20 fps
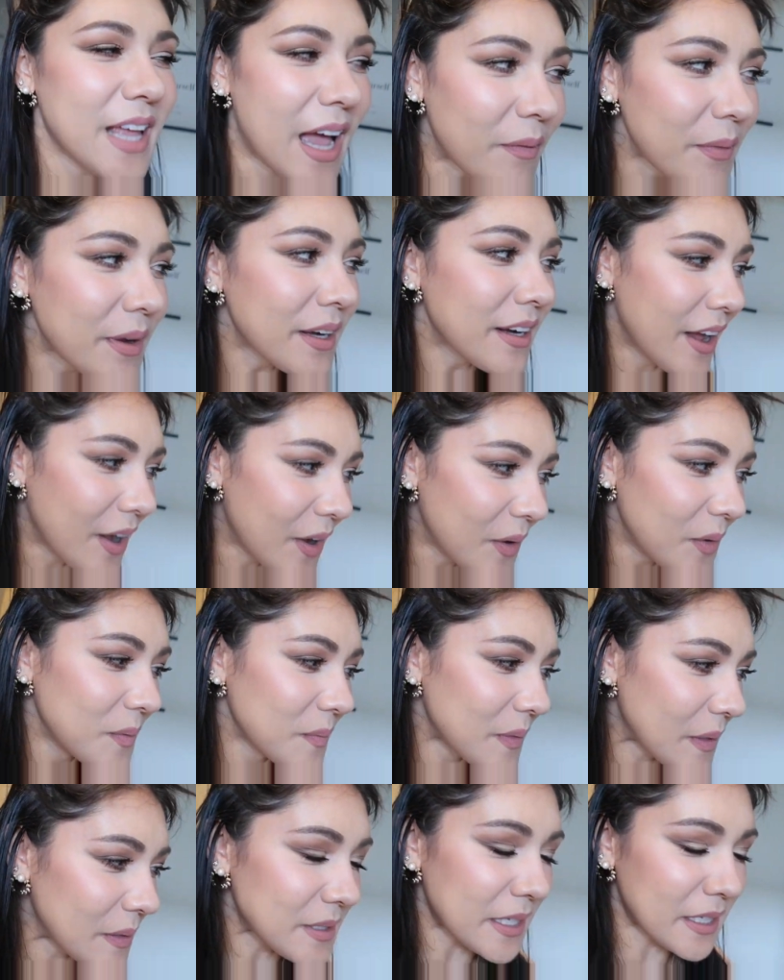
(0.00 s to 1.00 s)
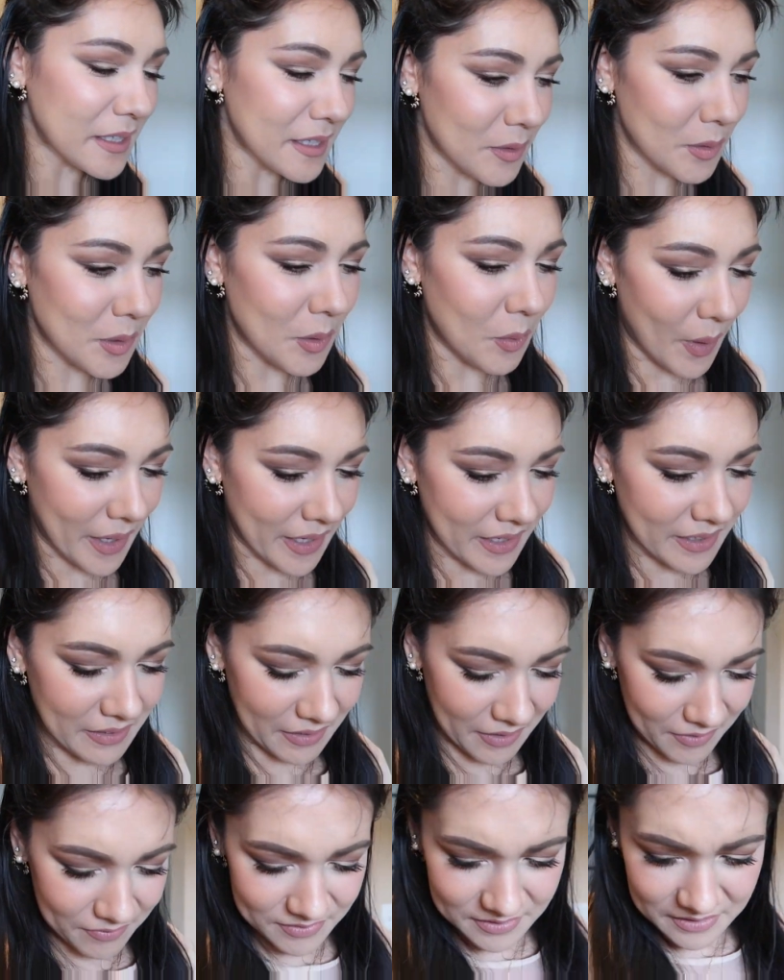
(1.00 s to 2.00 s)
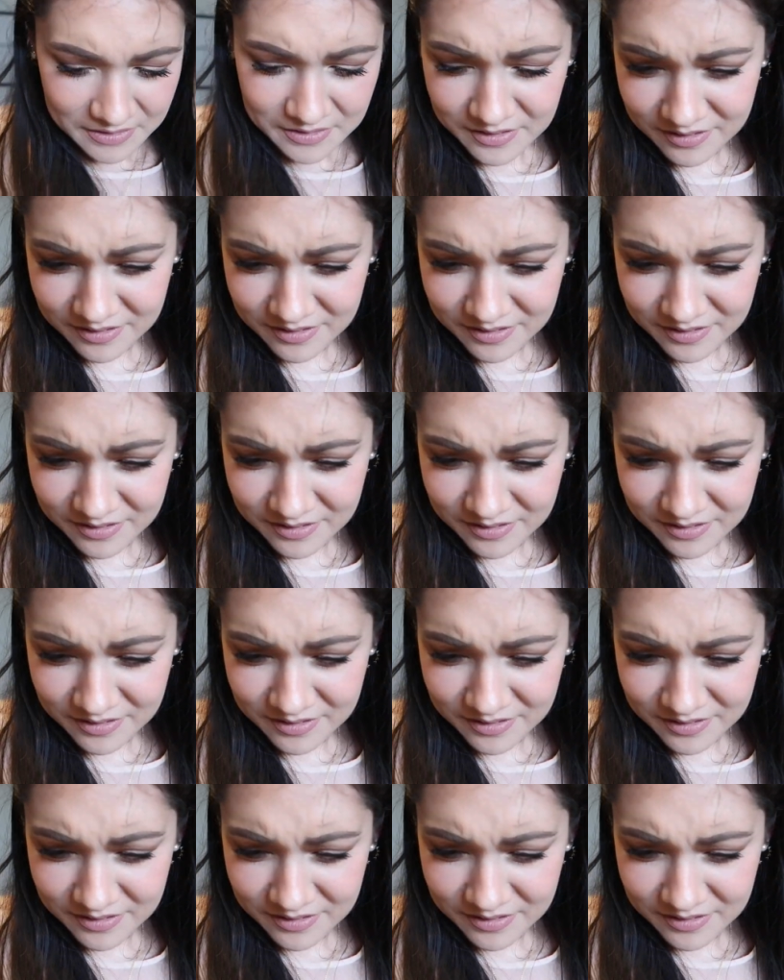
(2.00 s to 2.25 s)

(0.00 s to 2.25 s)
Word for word: Now we know. I was like, they were a wedding gift.